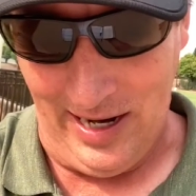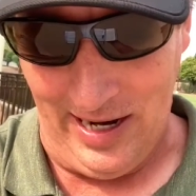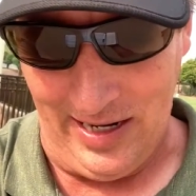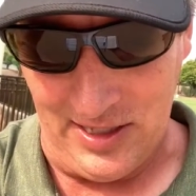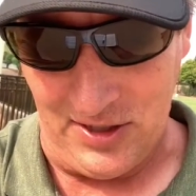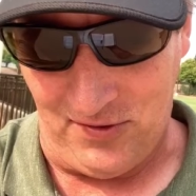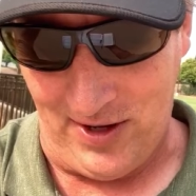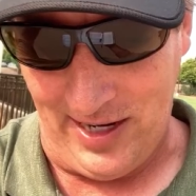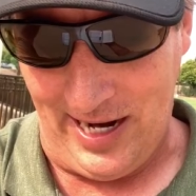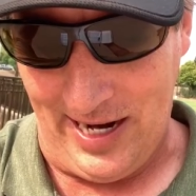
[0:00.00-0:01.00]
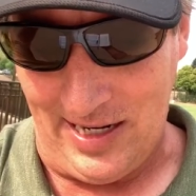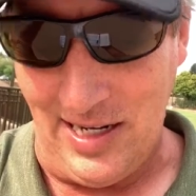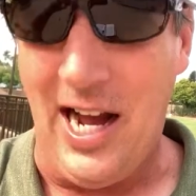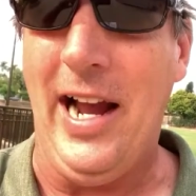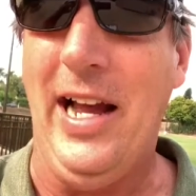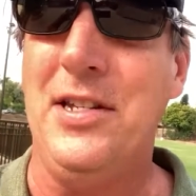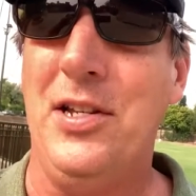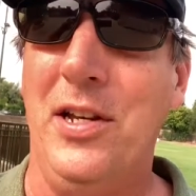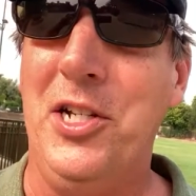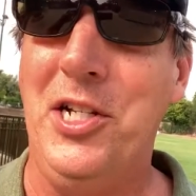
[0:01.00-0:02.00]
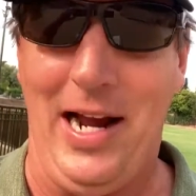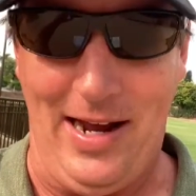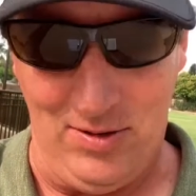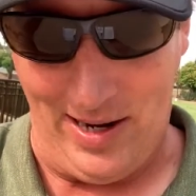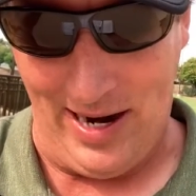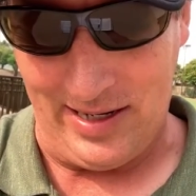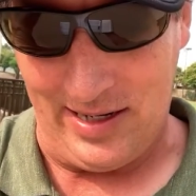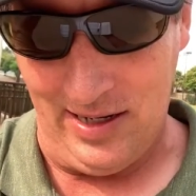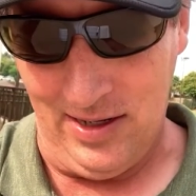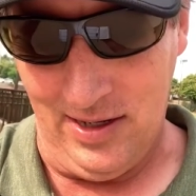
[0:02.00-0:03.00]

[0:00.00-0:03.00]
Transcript: and his friend Hananiah to Shadrach,